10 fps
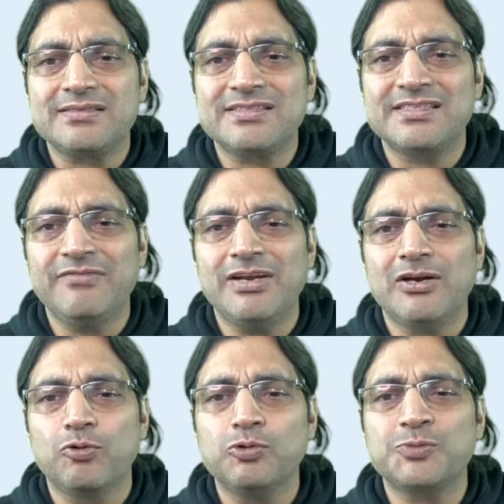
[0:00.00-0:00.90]
C will
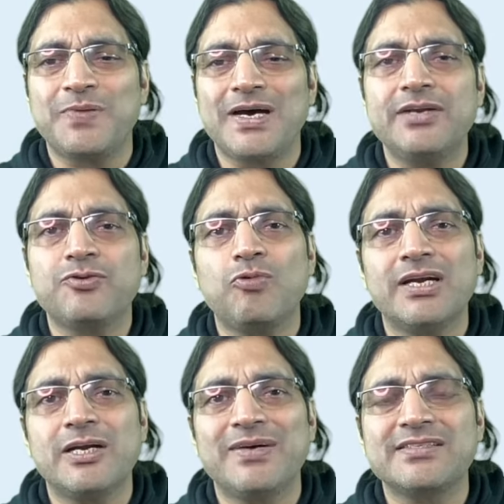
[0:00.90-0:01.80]
lose by
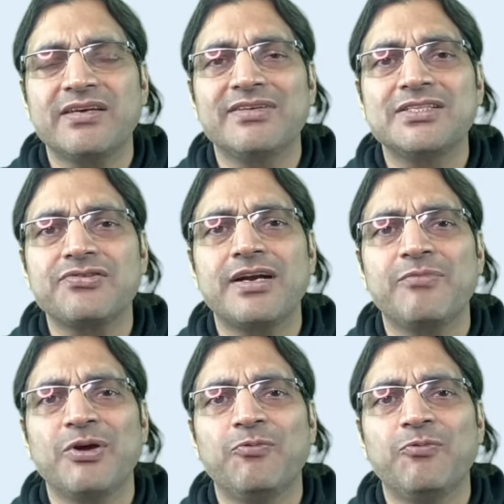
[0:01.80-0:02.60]
200 by 7 straight away.